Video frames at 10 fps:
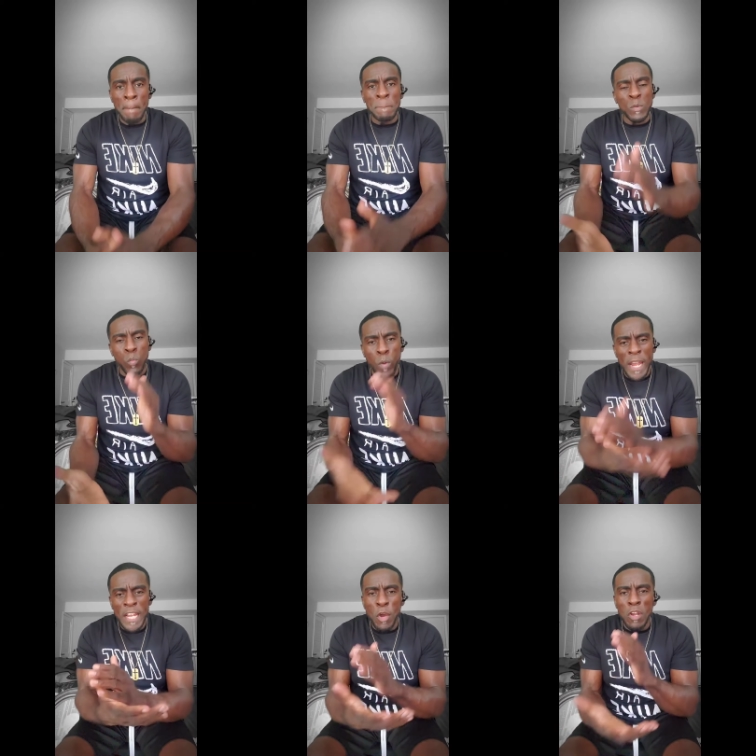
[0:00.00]
But
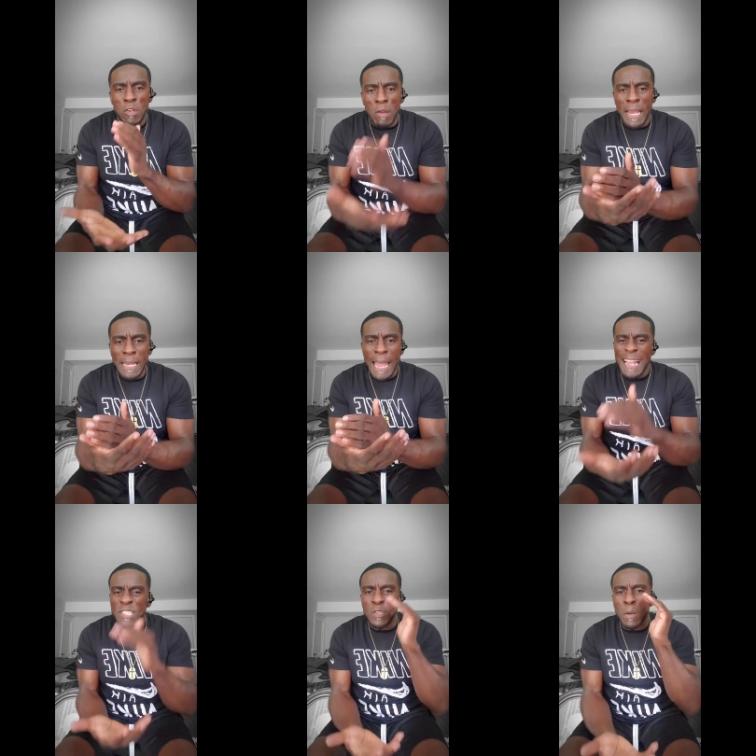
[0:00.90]
when you're looking
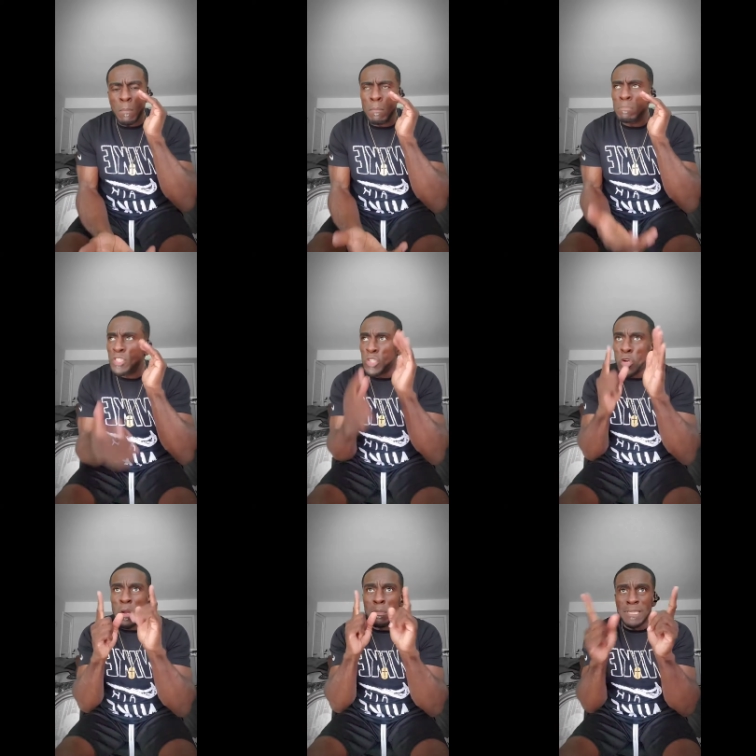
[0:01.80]
at your
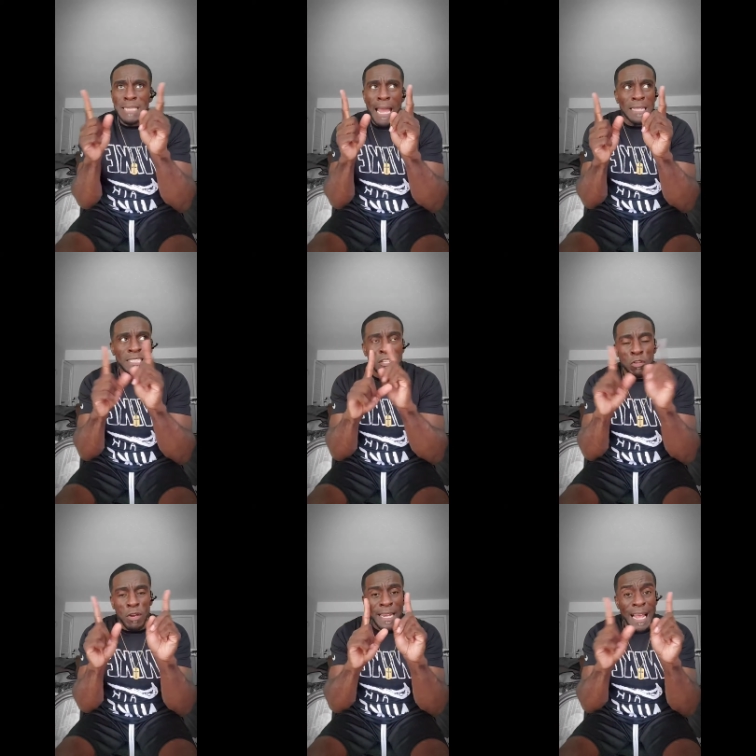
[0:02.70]
circumstance and
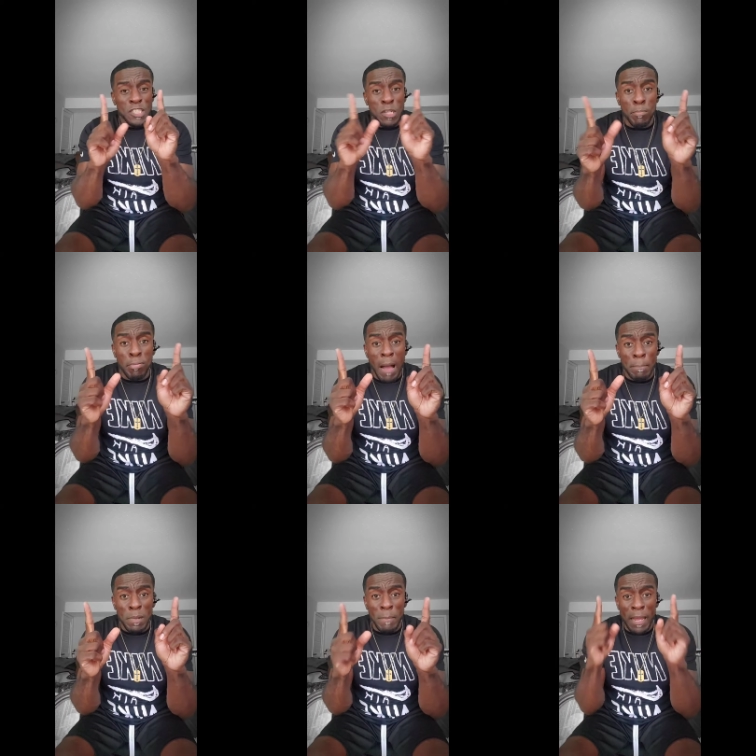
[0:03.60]
looking at your
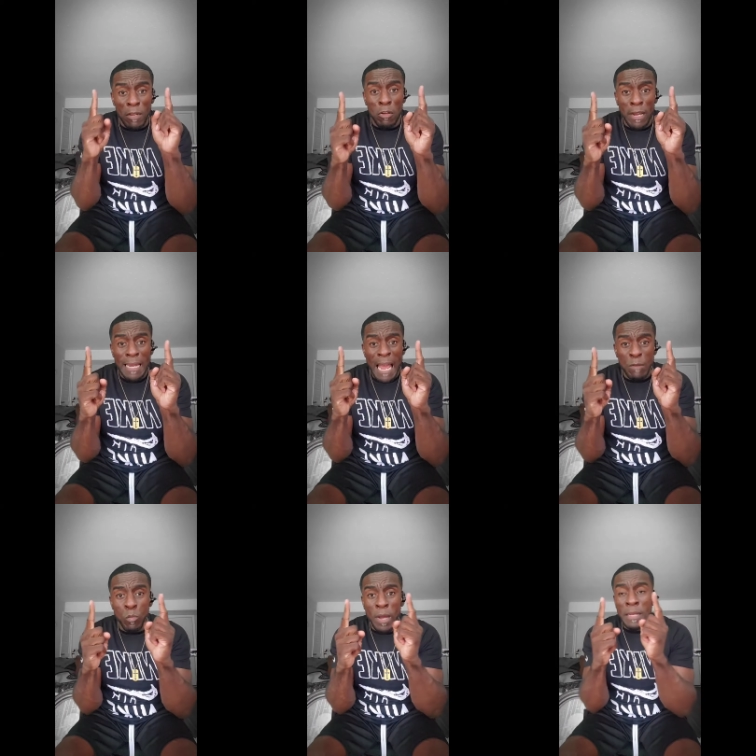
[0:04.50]
problem and looking
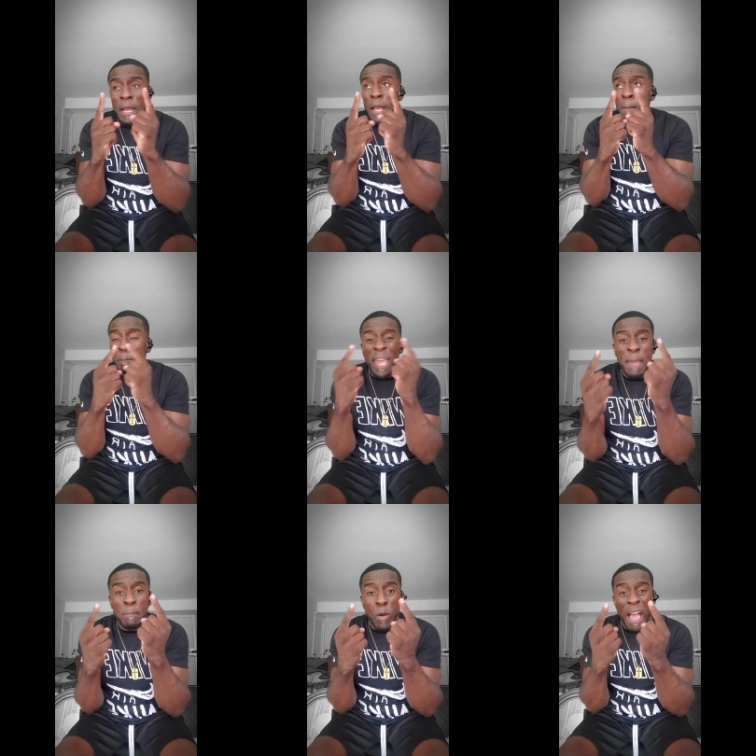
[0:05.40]
at what
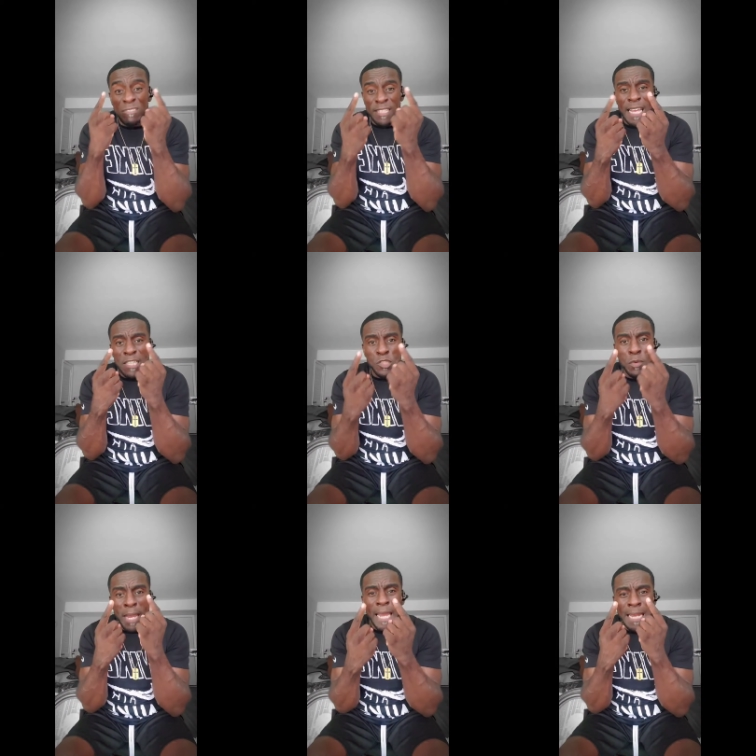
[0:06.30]
people have said you
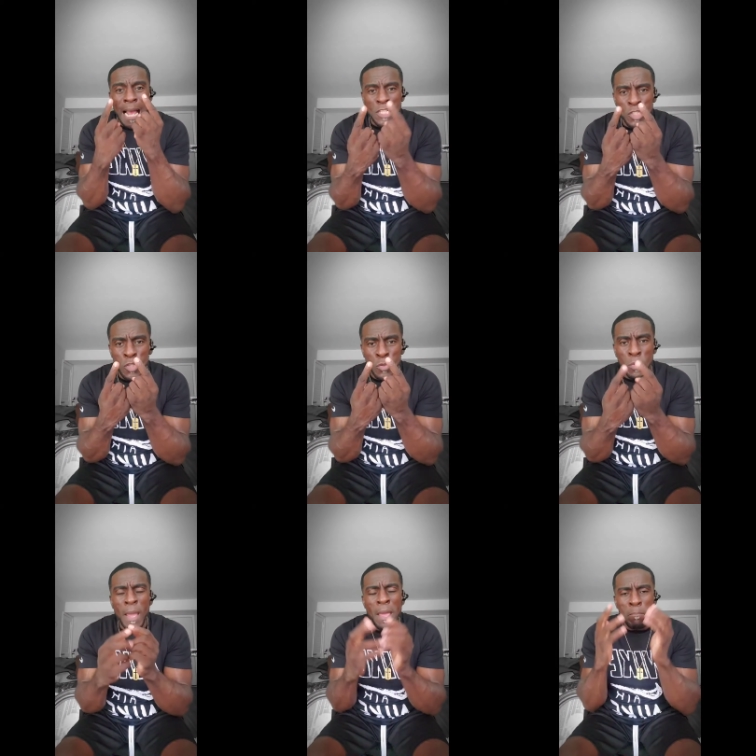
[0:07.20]
cannot do,
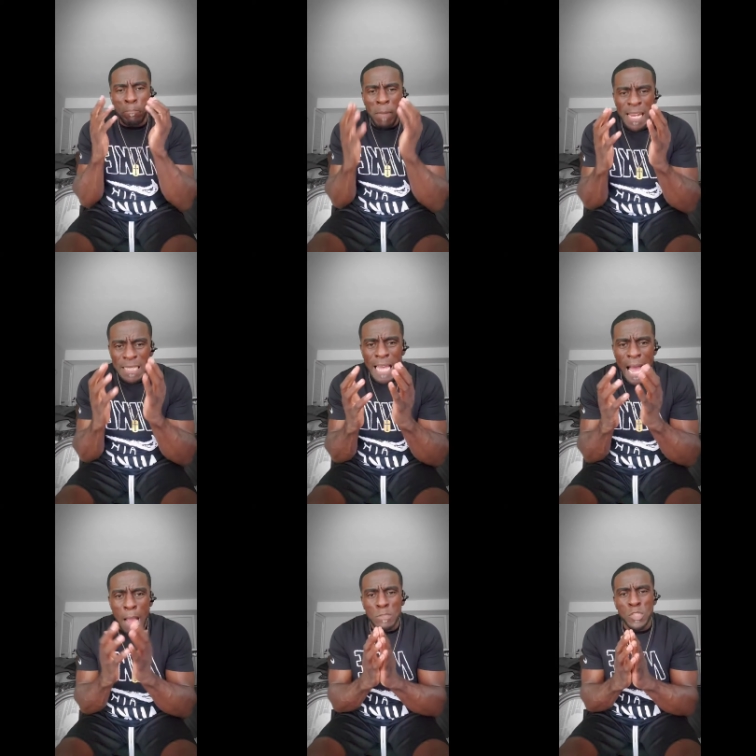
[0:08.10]
many
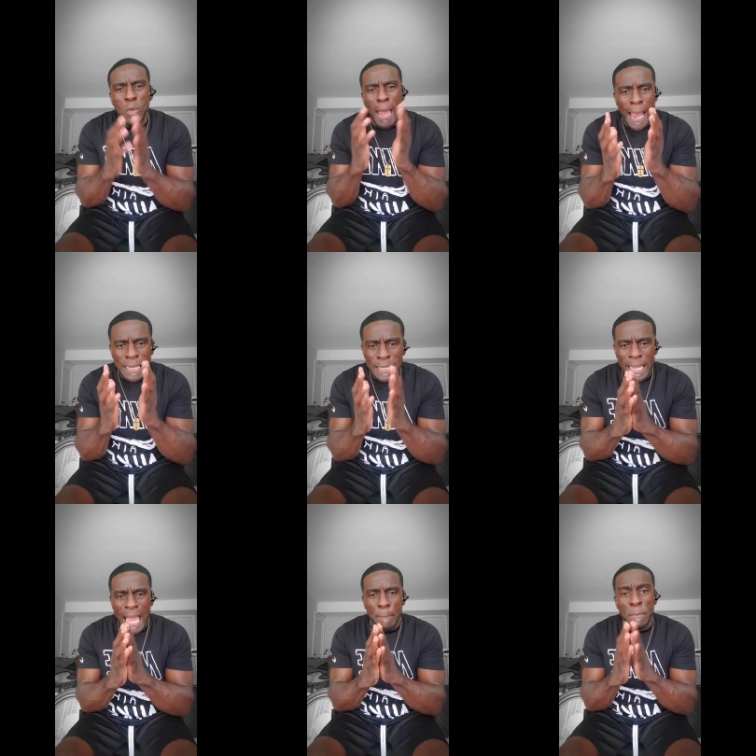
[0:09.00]
times you
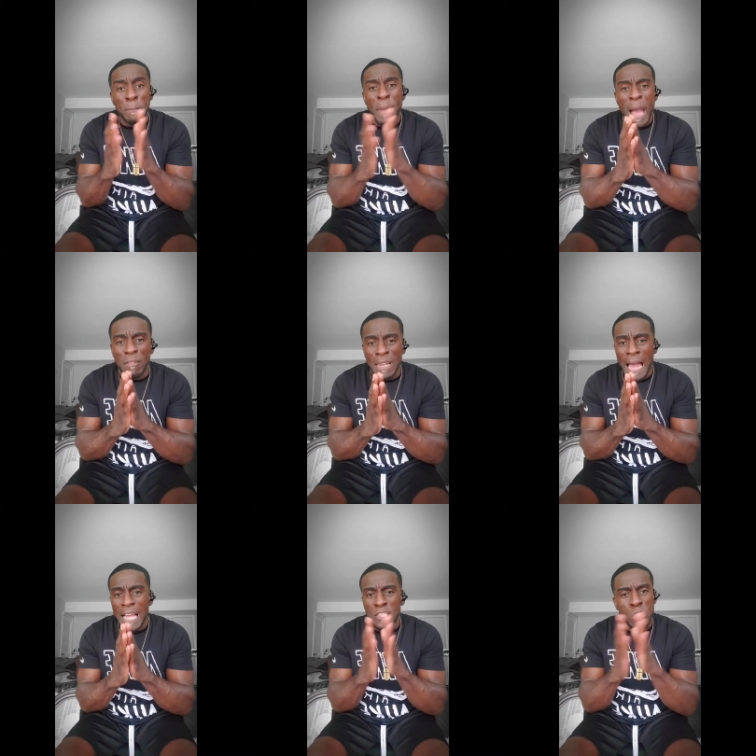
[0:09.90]
handicap and
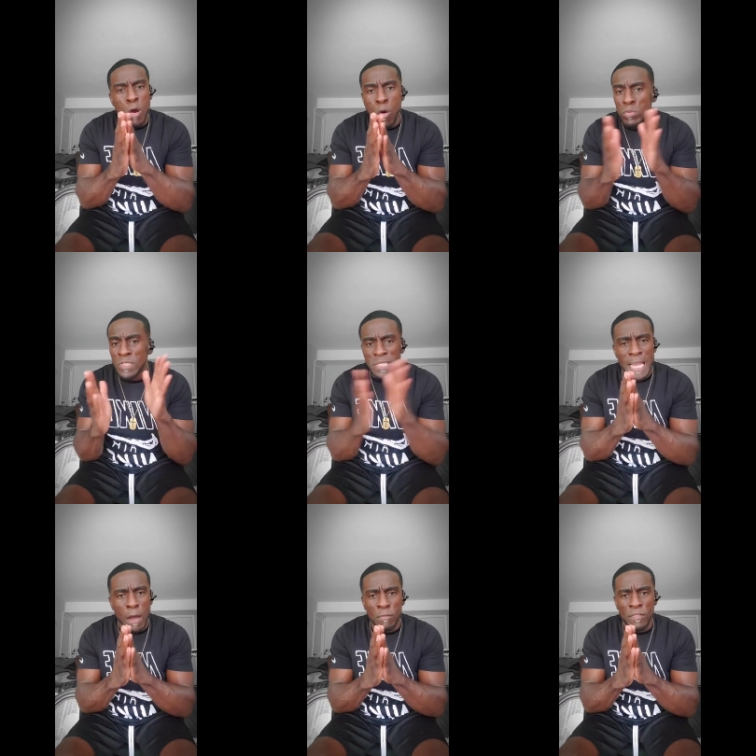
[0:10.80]
paralyze your own
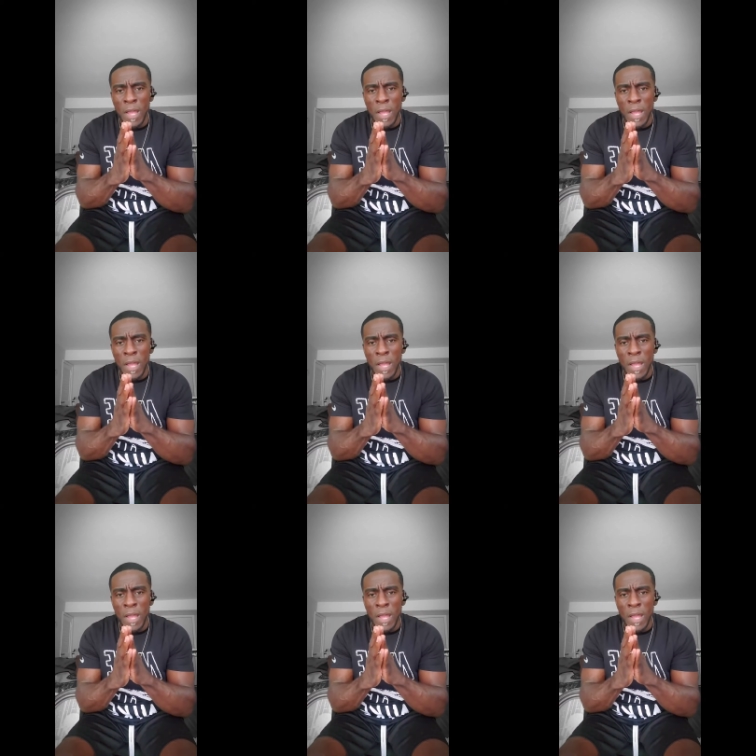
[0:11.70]
self